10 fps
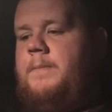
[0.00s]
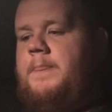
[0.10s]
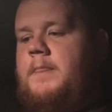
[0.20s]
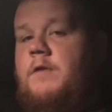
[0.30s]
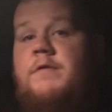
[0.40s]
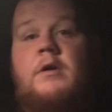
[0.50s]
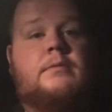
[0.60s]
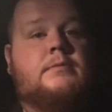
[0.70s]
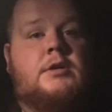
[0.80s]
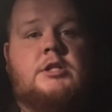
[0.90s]
Overall,
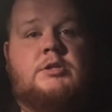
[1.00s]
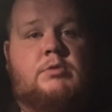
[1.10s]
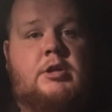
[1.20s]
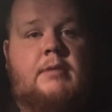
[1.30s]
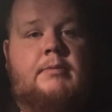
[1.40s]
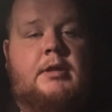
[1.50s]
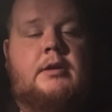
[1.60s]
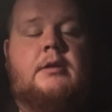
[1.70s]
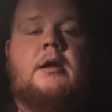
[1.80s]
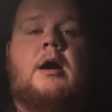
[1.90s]
it's a really good
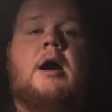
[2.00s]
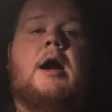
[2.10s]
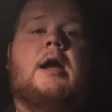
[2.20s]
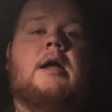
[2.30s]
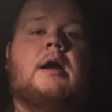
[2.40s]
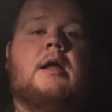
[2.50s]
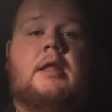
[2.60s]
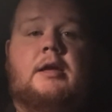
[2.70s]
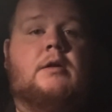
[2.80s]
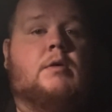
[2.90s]
blend. I
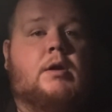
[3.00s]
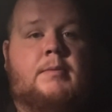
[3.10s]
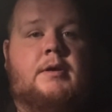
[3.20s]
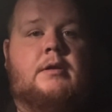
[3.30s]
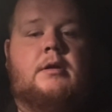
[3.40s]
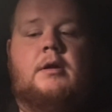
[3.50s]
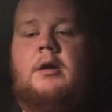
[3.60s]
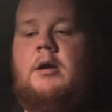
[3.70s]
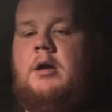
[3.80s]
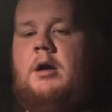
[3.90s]
like it quite a bit.
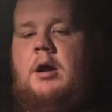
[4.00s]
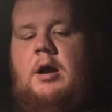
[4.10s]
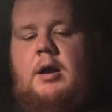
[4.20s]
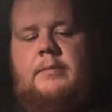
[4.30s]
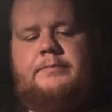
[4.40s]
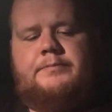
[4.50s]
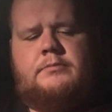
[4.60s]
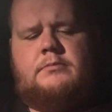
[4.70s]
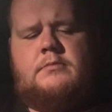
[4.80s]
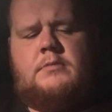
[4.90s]

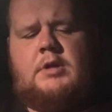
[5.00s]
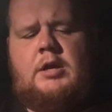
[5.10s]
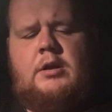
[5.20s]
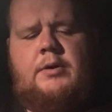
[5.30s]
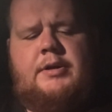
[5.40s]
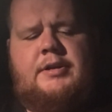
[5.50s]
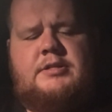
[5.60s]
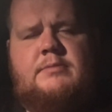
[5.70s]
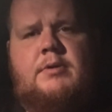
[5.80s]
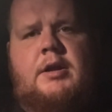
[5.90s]
You know, it
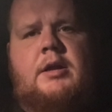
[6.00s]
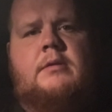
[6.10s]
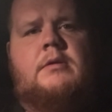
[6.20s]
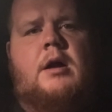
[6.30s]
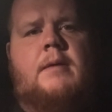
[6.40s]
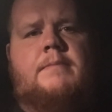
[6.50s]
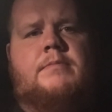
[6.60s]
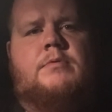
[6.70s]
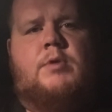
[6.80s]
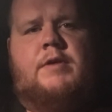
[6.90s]
doesn't break top
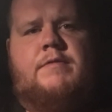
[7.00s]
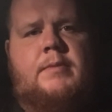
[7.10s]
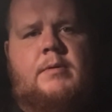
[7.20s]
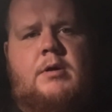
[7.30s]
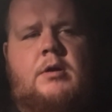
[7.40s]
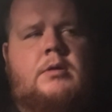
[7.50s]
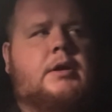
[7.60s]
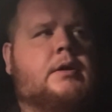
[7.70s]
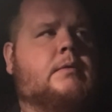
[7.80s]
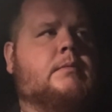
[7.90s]
3 for me
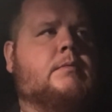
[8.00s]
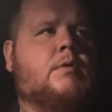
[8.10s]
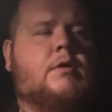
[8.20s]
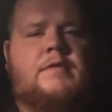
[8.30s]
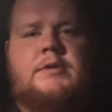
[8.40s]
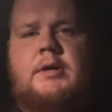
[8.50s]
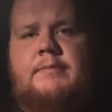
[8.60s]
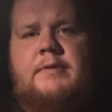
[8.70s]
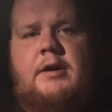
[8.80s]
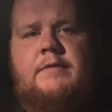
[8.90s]
currently, or even top
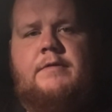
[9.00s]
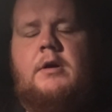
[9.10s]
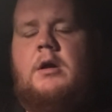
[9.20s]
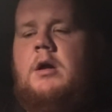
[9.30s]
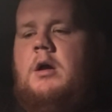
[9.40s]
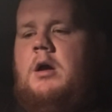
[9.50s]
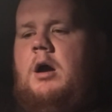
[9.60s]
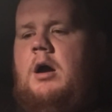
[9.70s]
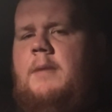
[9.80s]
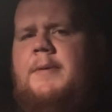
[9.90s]
5.
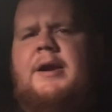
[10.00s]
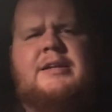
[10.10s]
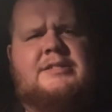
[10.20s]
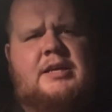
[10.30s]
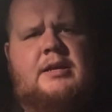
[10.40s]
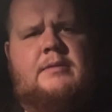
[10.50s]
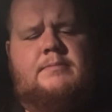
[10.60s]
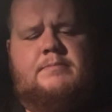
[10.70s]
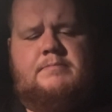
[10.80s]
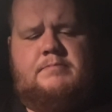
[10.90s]
But I can see it
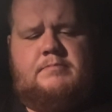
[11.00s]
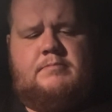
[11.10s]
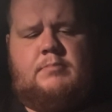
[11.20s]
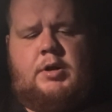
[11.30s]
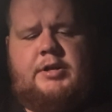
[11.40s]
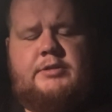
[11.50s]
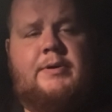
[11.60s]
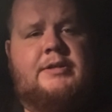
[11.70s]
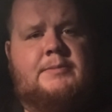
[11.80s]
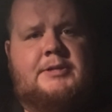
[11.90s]
working its
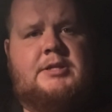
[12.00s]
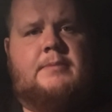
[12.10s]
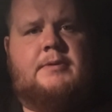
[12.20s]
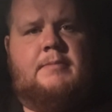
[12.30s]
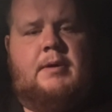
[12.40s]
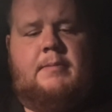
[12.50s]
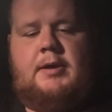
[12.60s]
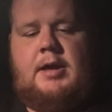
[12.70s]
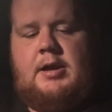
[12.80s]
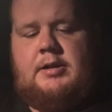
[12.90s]
way into my top 10 maybe.
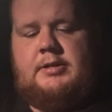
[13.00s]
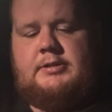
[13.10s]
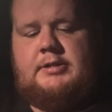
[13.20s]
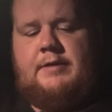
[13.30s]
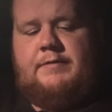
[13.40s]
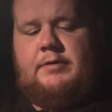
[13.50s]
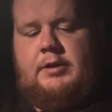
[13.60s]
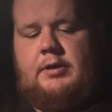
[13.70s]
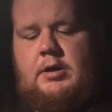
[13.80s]
And it's definitely,